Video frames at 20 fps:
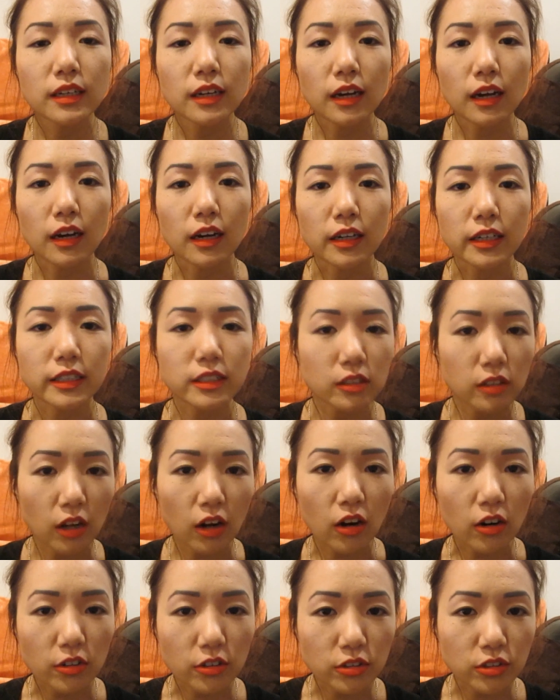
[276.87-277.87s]
It's a lot
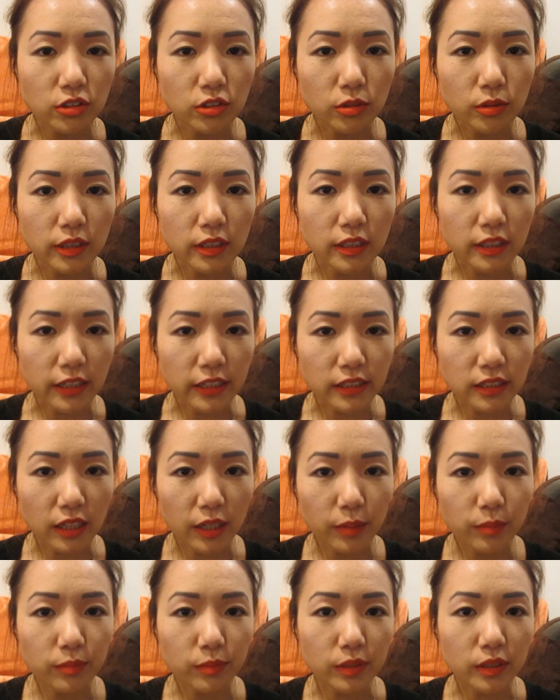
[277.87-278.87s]
harder to do it in the
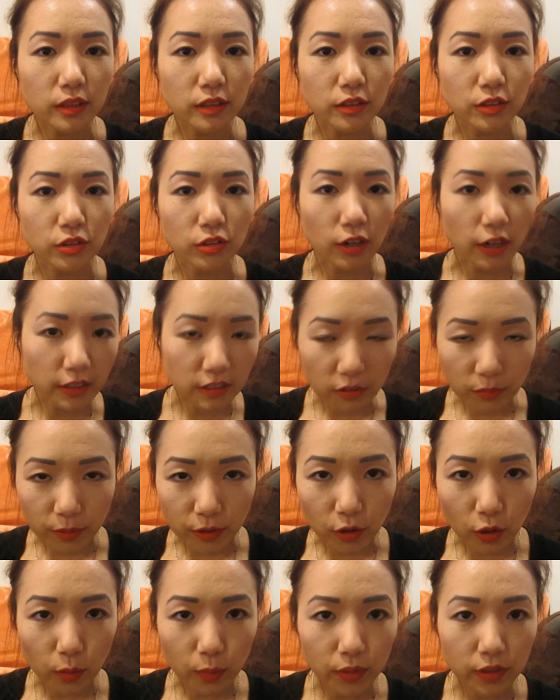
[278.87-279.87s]
daytime because your eyes have
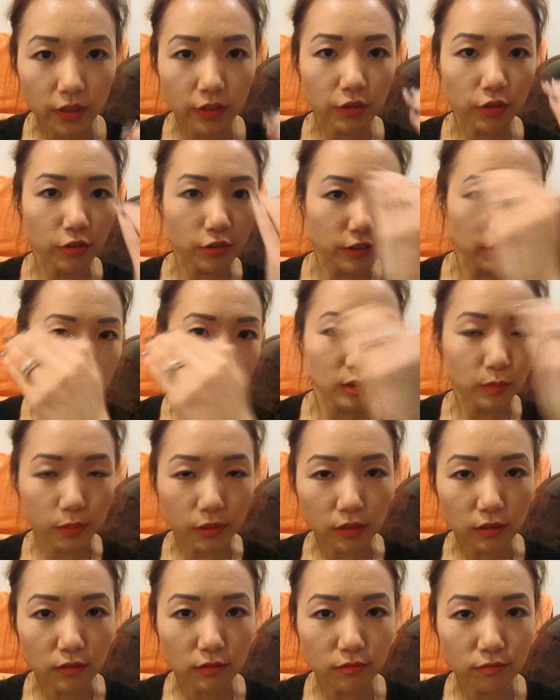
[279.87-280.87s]
been open and your crease has
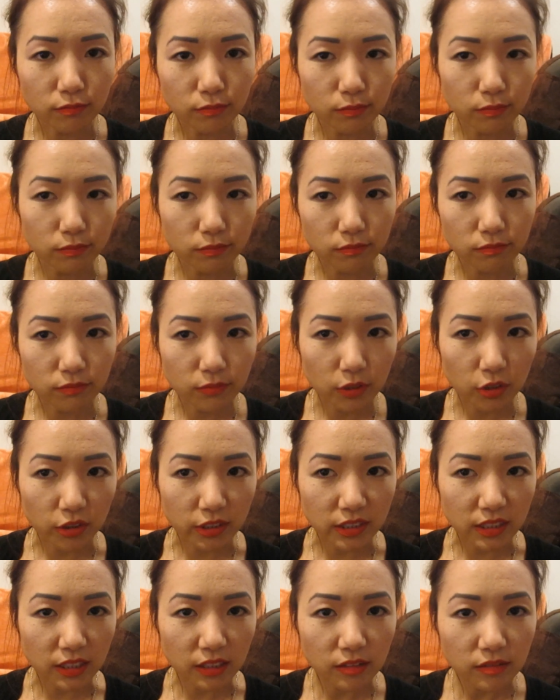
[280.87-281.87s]
been
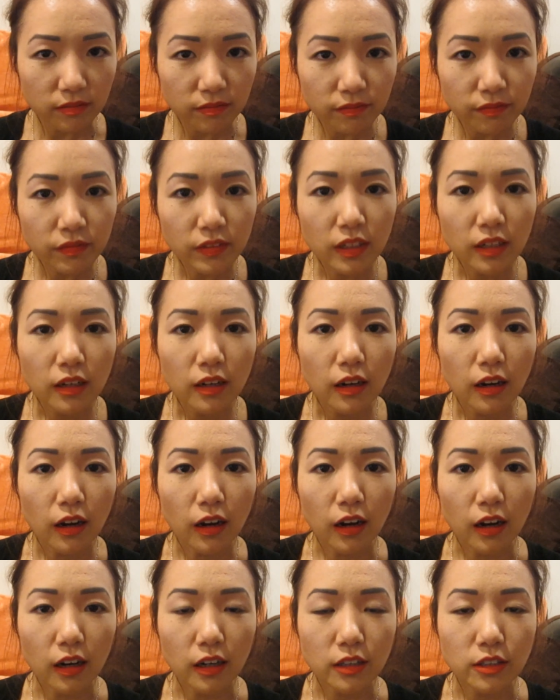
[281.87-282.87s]
creasing.
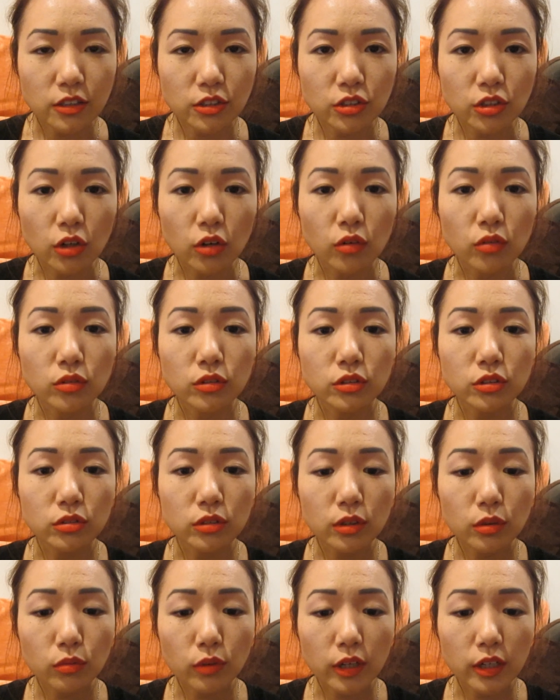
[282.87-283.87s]
So do
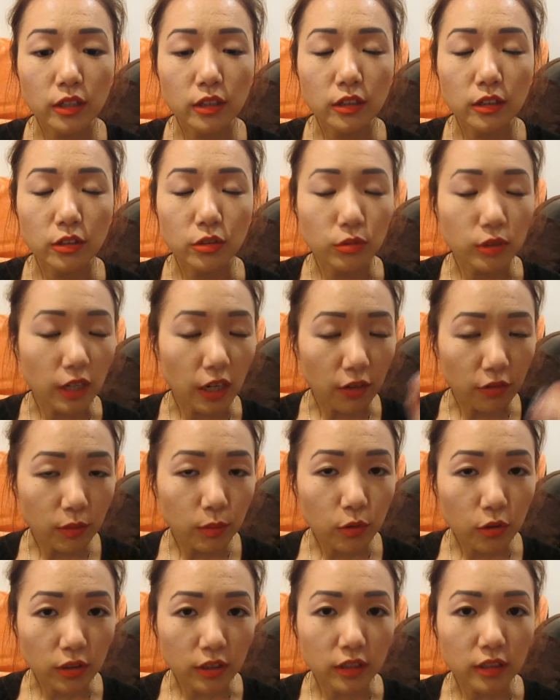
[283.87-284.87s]
it every
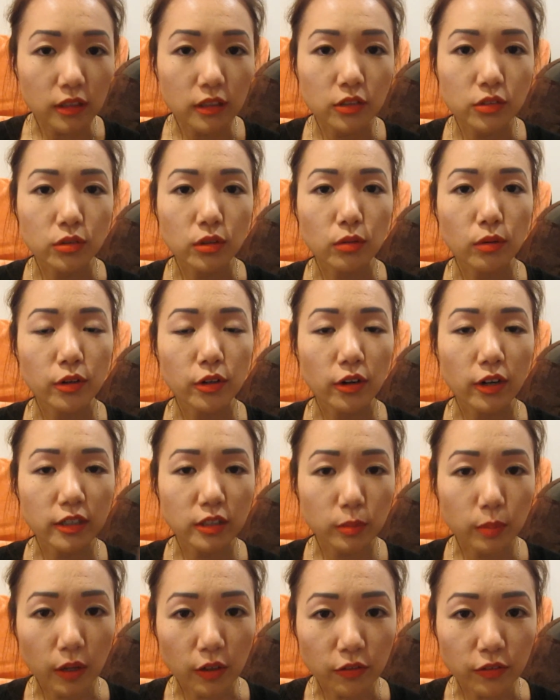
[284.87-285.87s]
morning, do it when your eyes
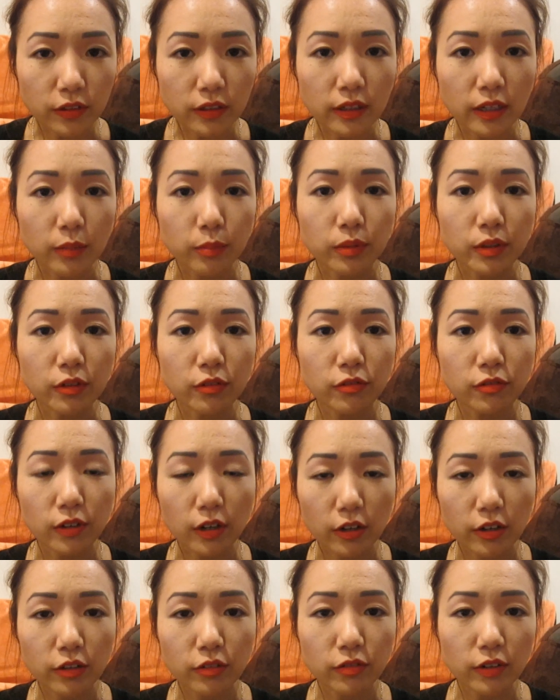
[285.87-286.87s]
are puffy, and be
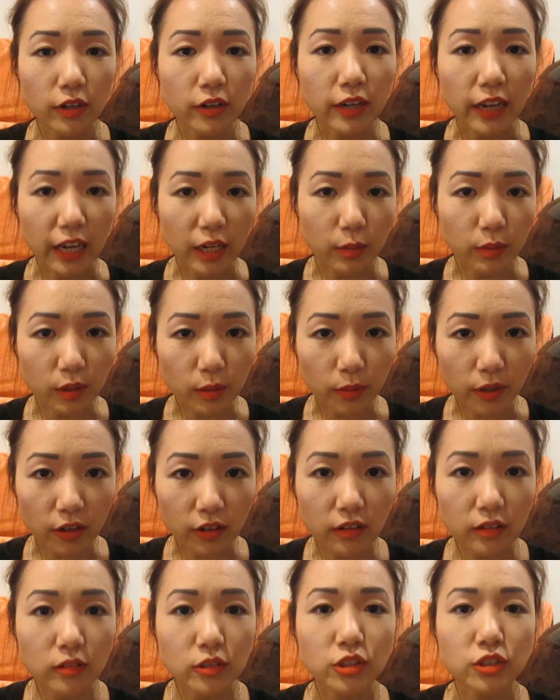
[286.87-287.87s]
very, very adamant about
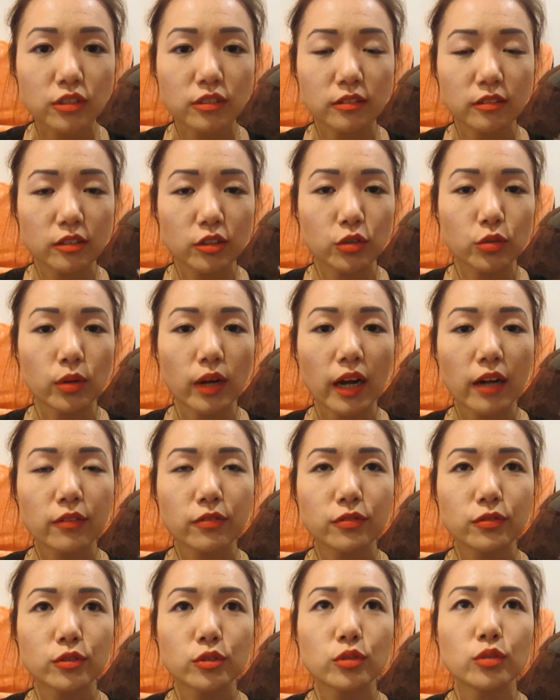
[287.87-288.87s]
it. You
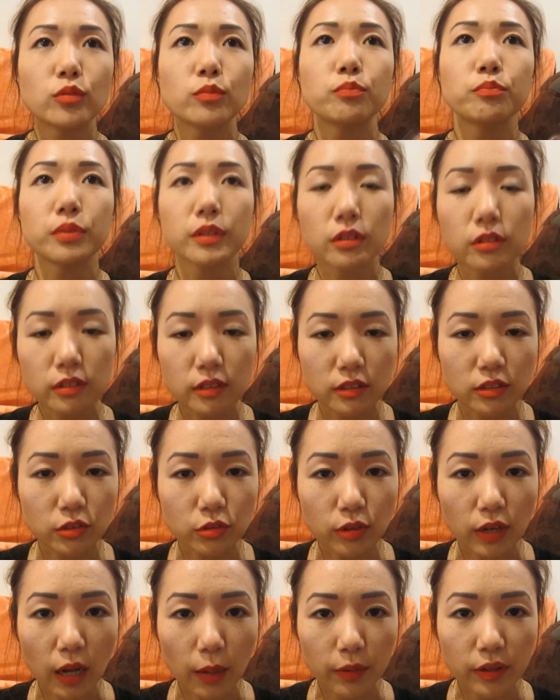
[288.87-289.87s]
have to build this
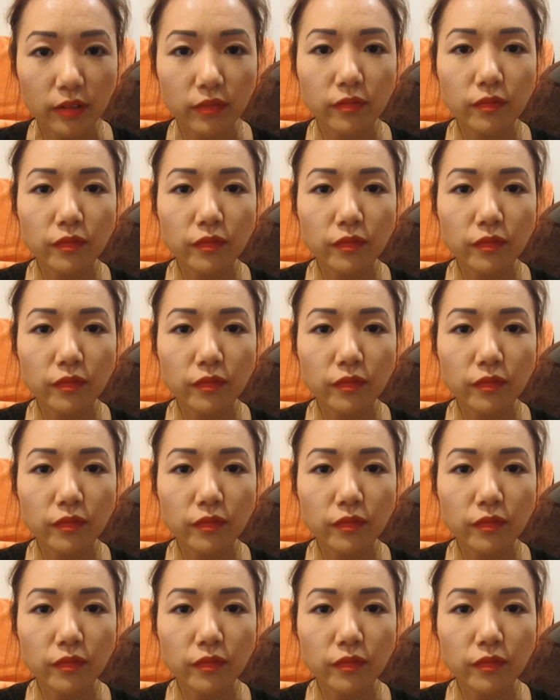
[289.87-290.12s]
new habit.